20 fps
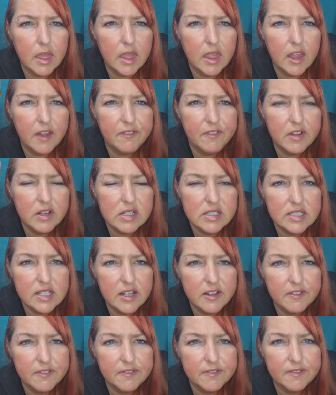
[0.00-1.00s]
I feel as
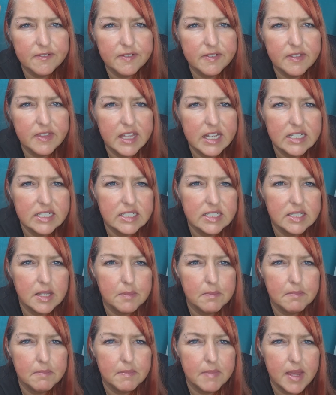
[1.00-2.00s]
if this
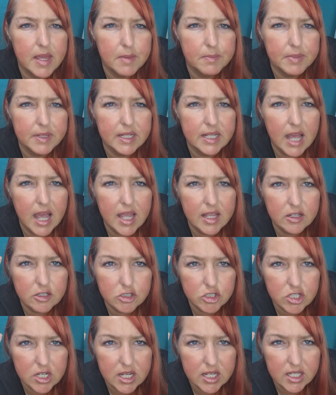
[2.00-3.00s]
might be
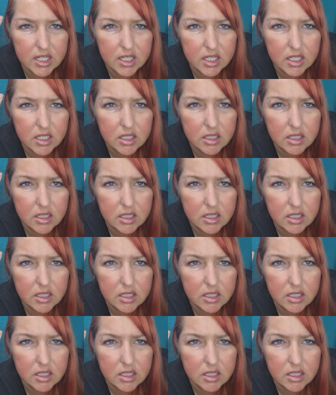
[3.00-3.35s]
tiger's eye.